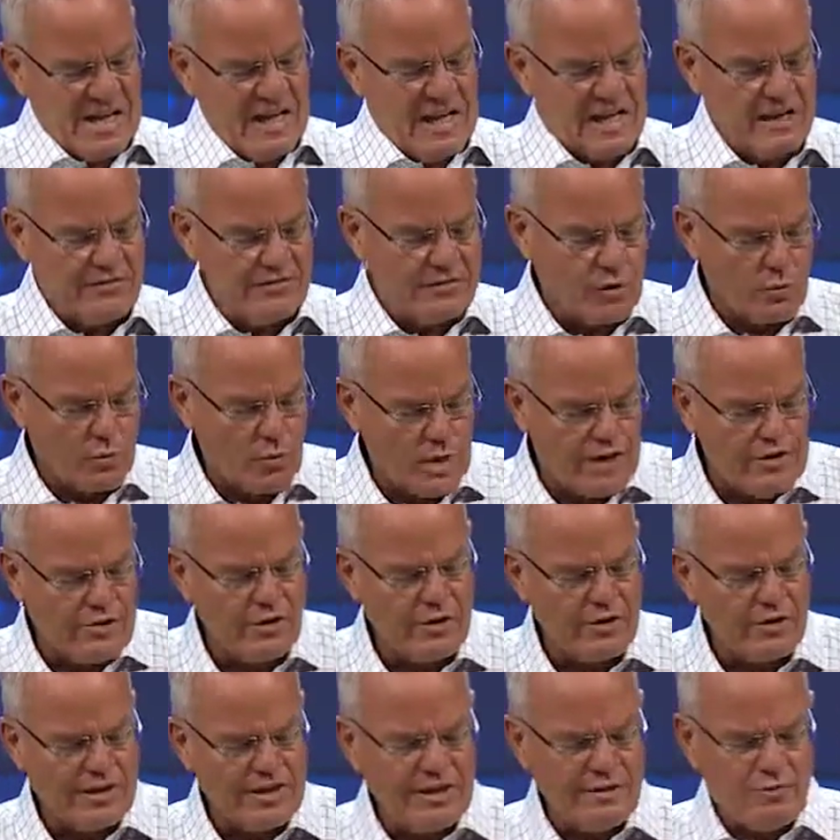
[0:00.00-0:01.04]
And if you're
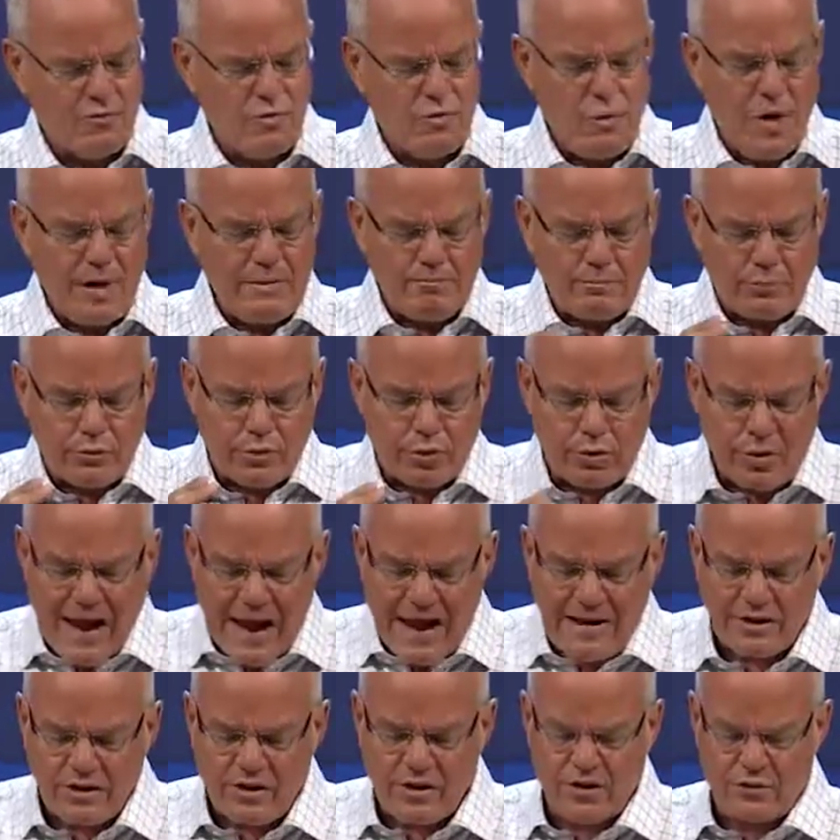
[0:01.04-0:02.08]
wondering what
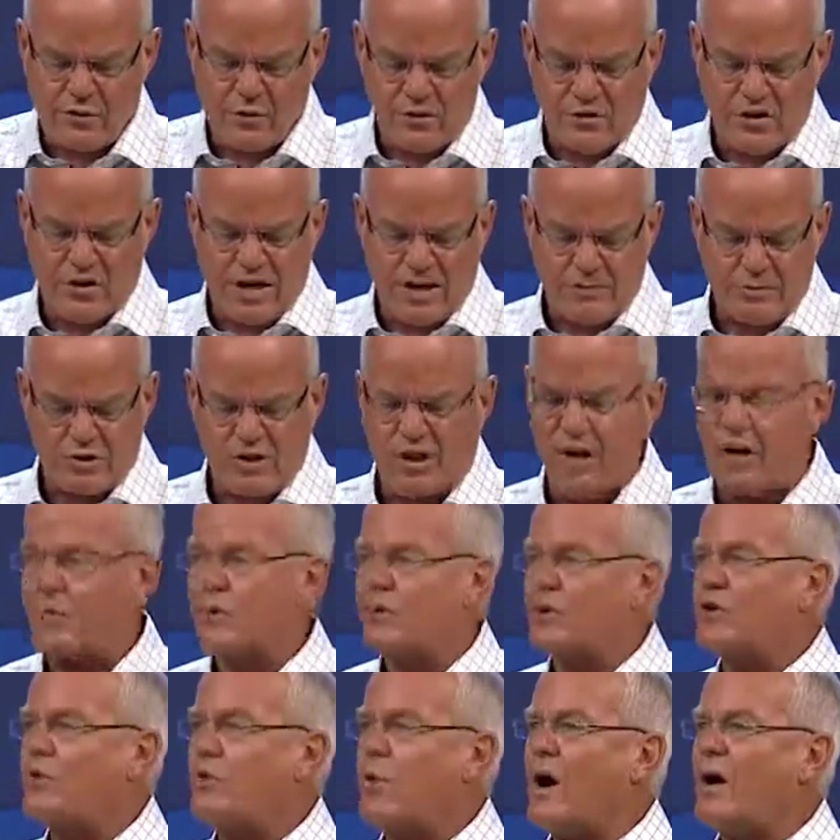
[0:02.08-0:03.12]
practical steps are
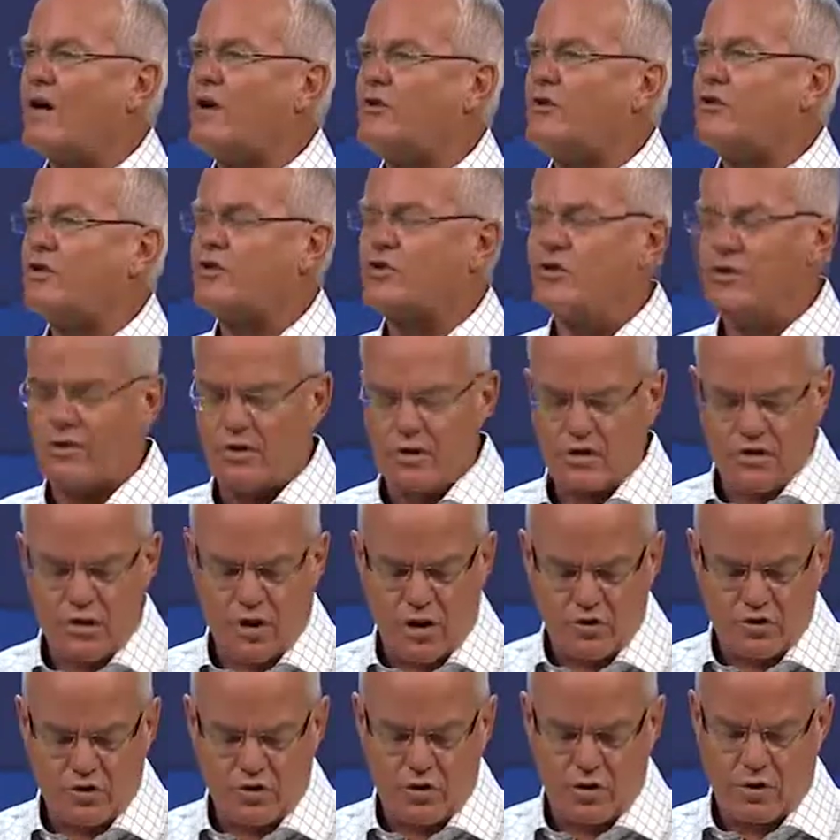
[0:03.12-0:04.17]
required to turn a
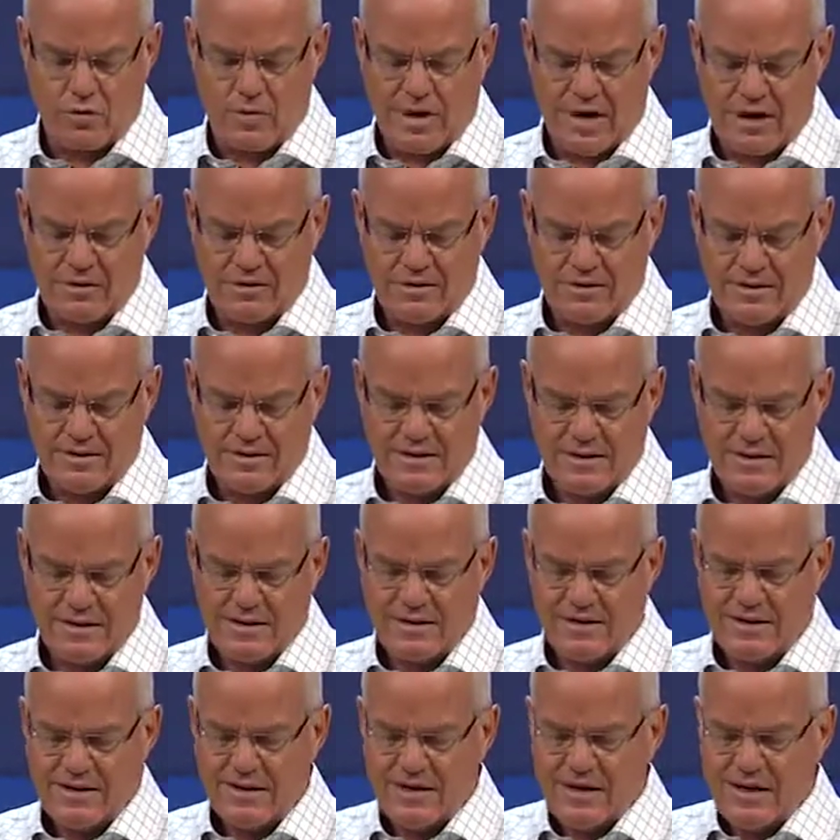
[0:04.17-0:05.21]
culture around,
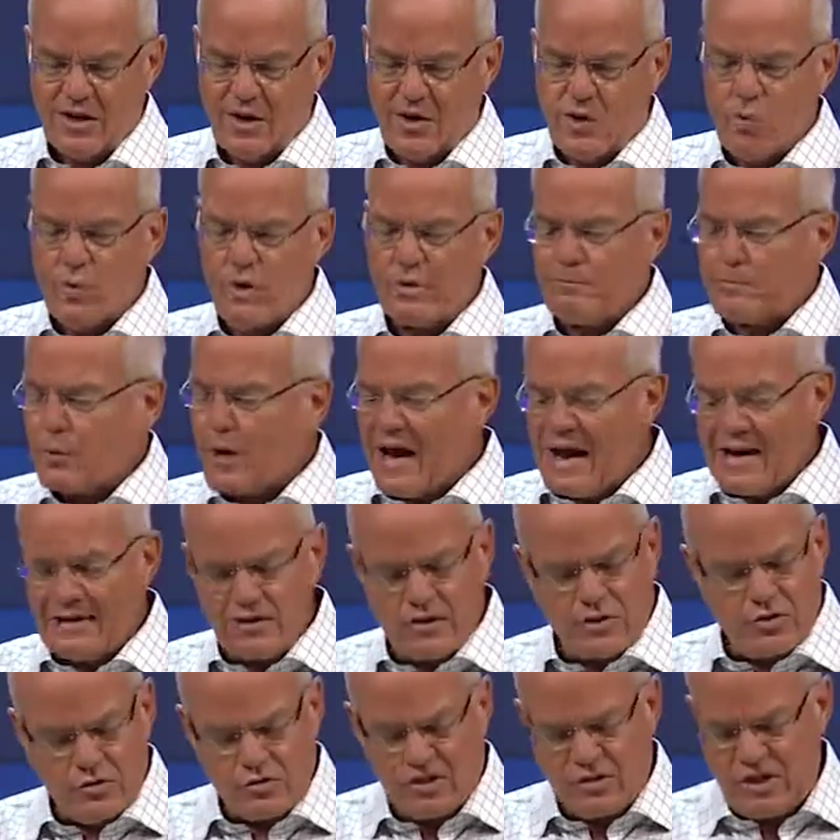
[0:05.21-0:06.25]
what
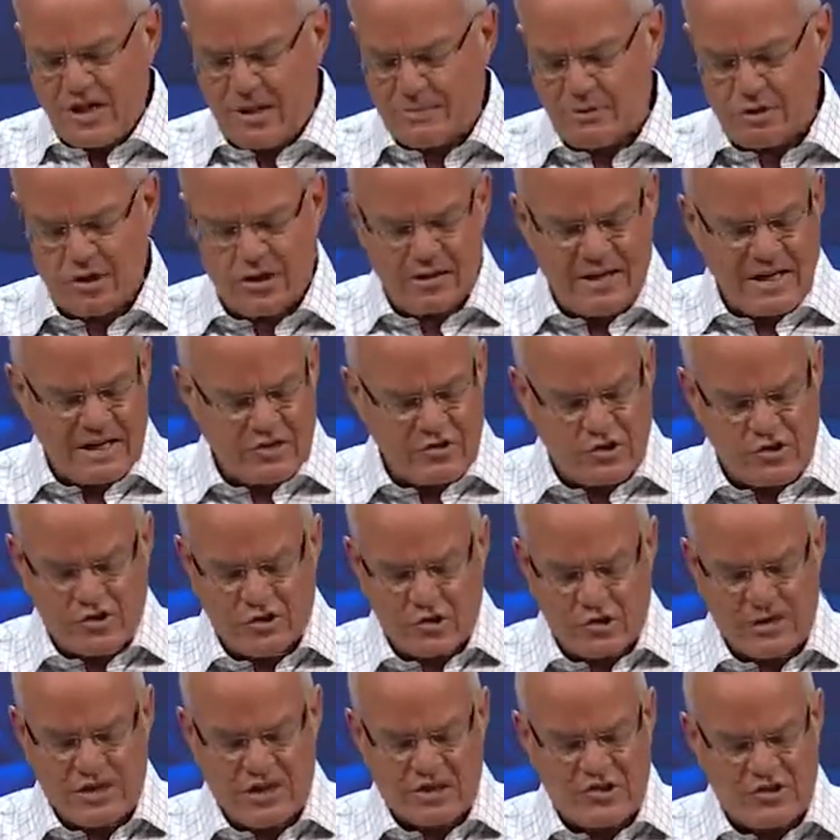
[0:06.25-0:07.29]
practical steps are
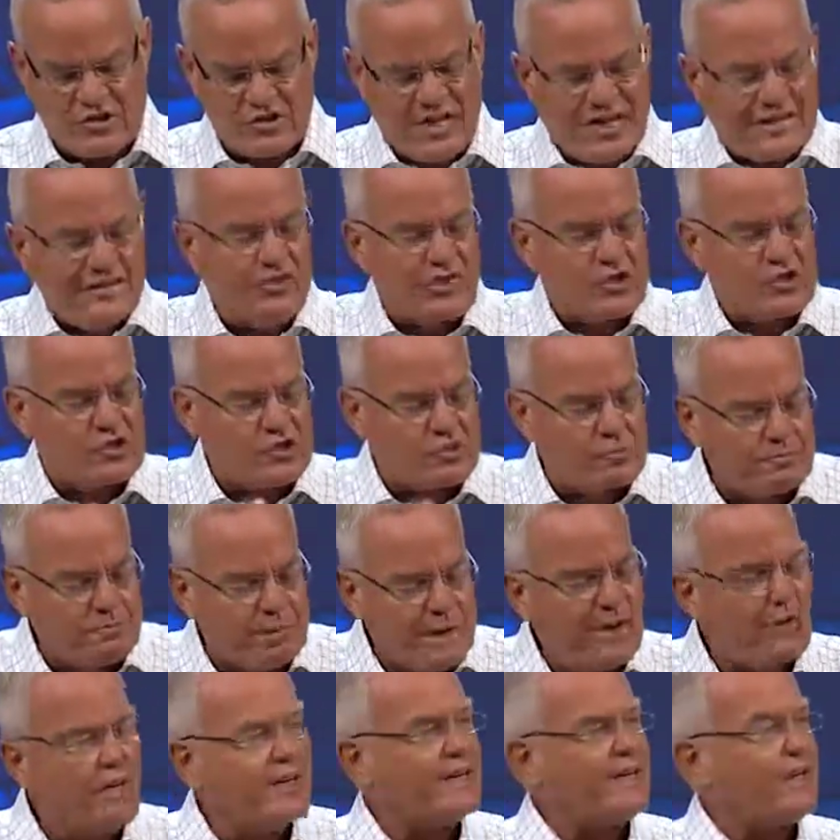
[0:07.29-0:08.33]
necessary to set the
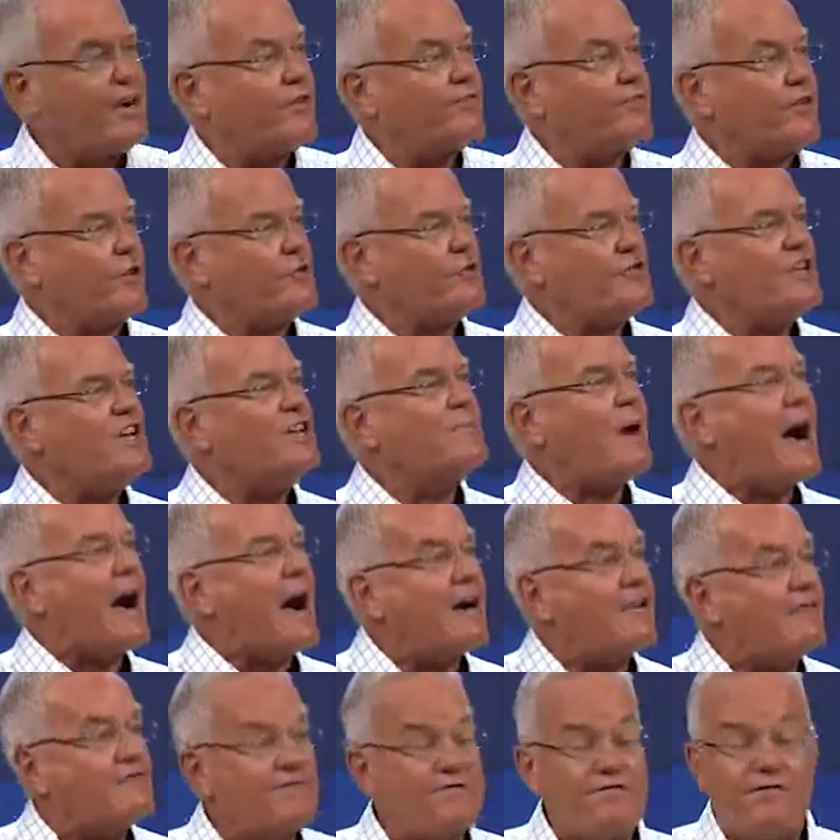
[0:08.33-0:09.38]
spirit of your team
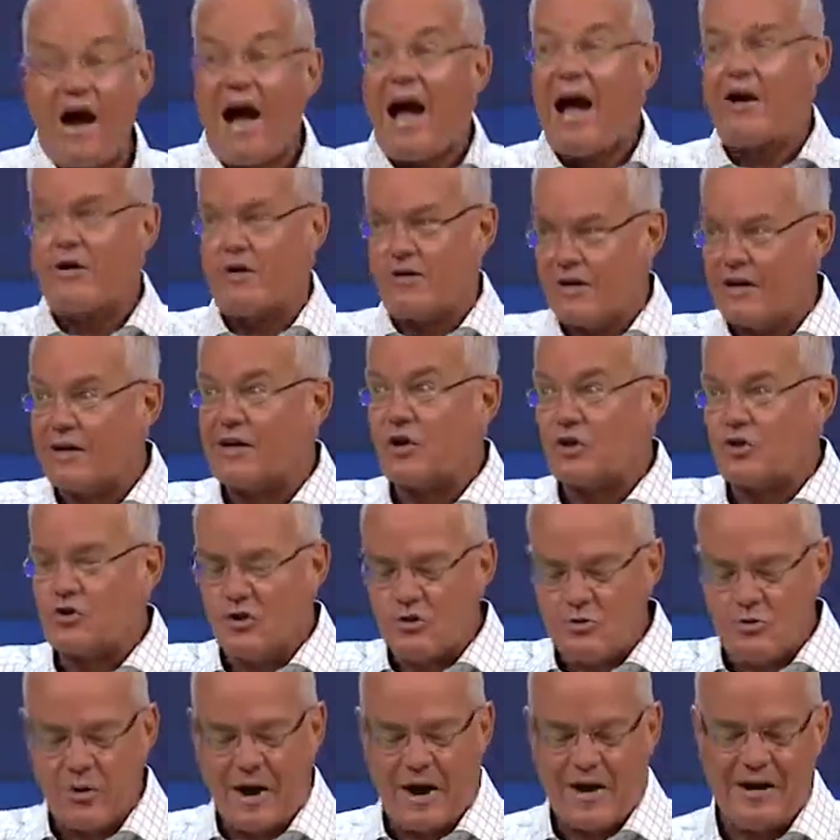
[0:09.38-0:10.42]
on fire in a
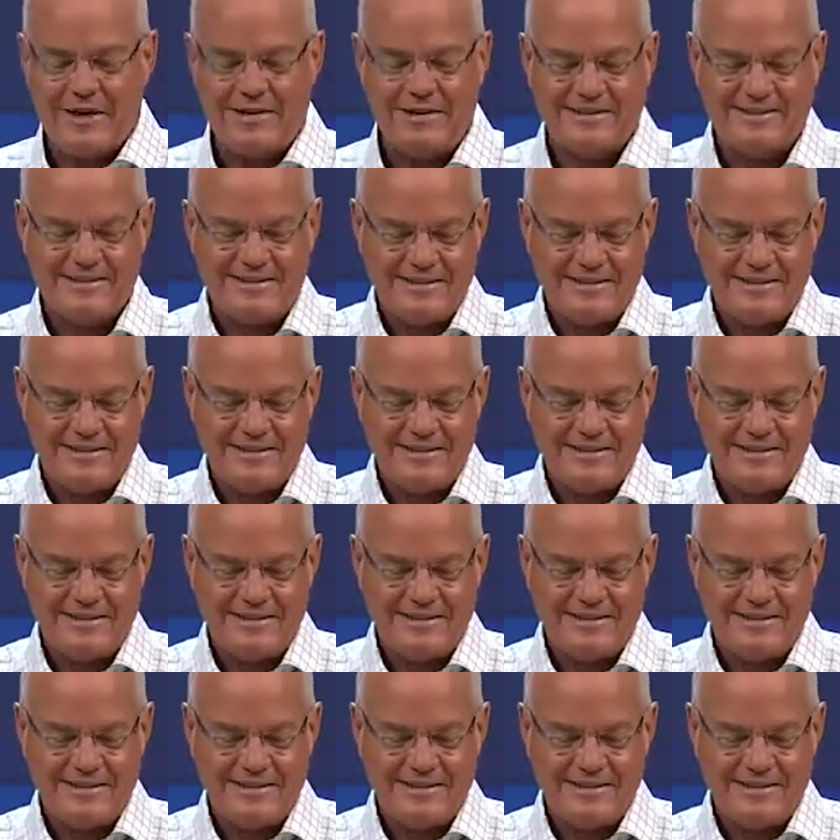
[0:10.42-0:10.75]
good way,